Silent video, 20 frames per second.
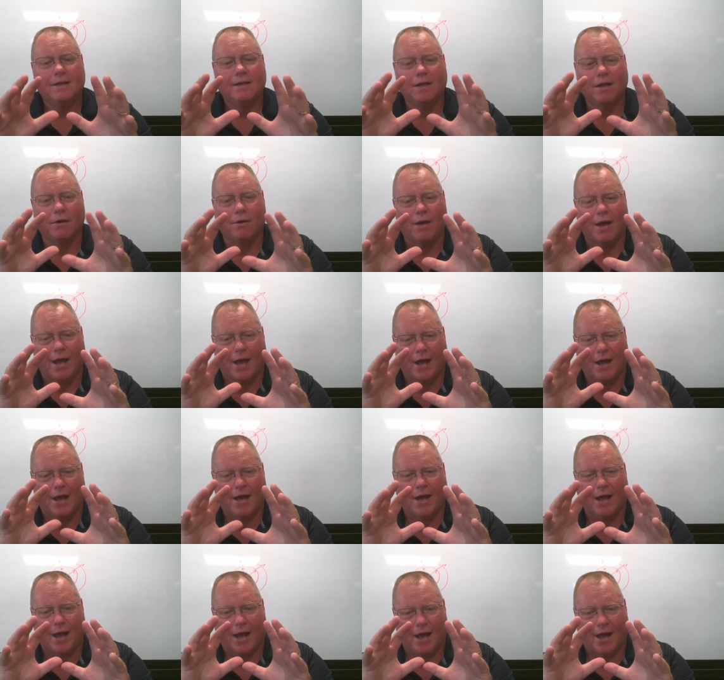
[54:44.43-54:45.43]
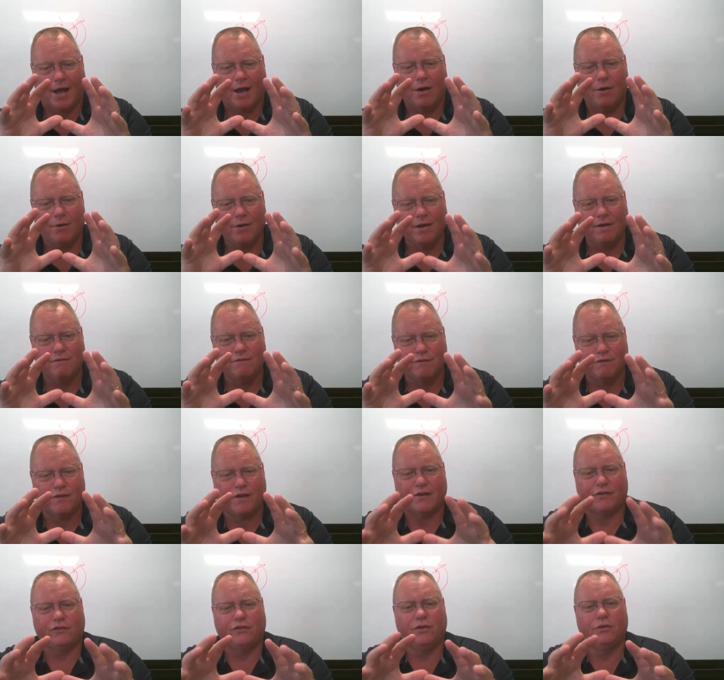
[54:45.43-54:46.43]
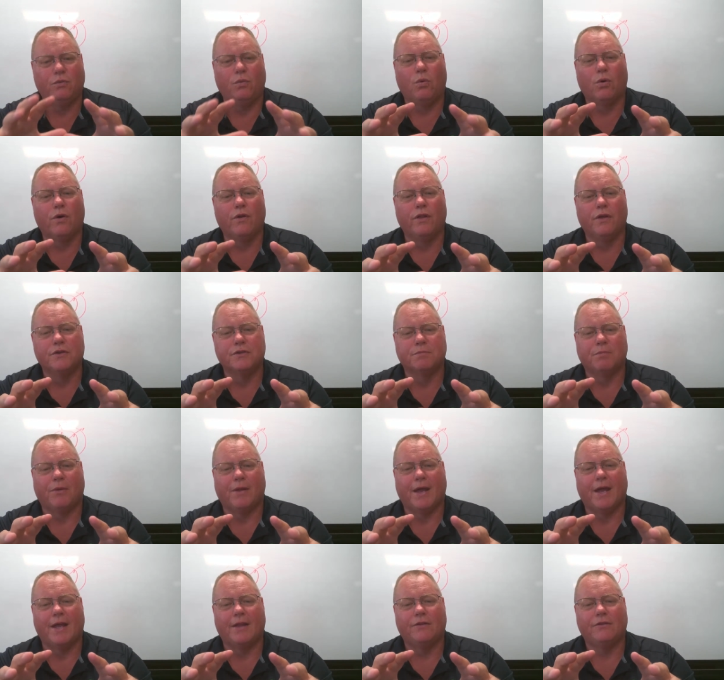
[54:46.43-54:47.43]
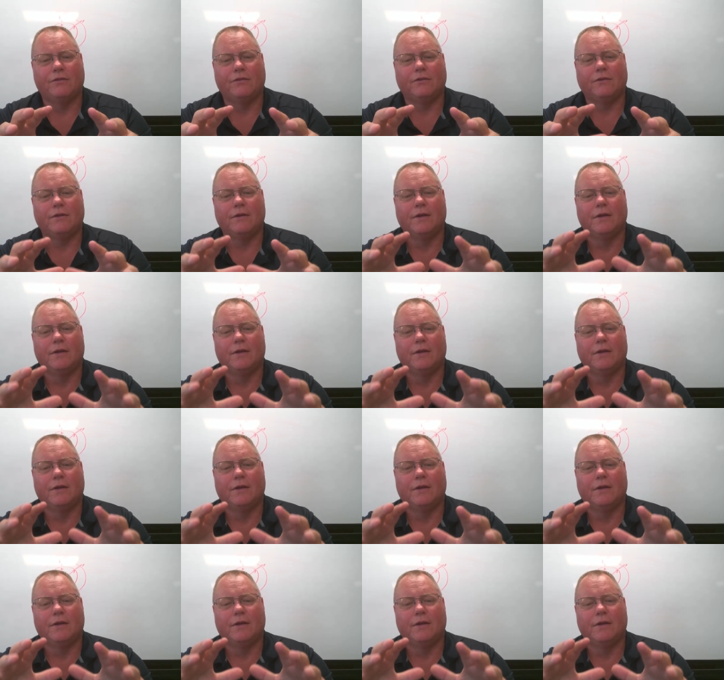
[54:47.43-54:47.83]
how infested were those plants,